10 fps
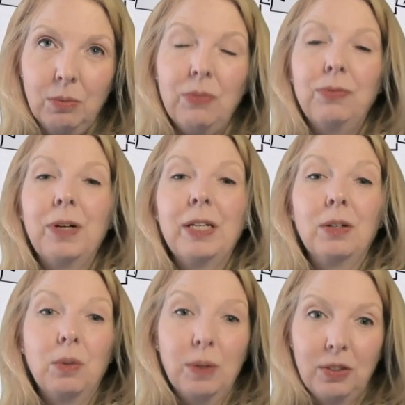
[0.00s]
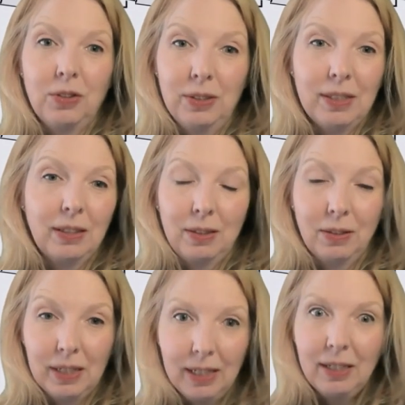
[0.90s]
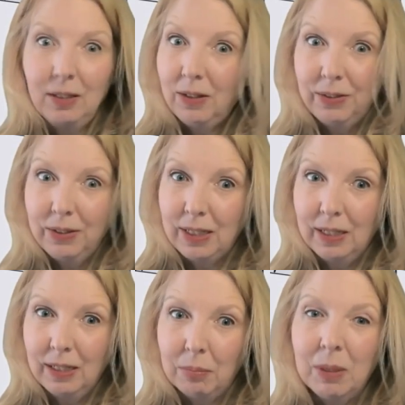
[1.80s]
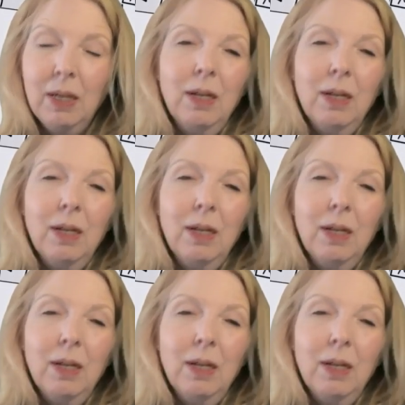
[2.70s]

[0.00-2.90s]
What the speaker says: We fire questions at their head all the time,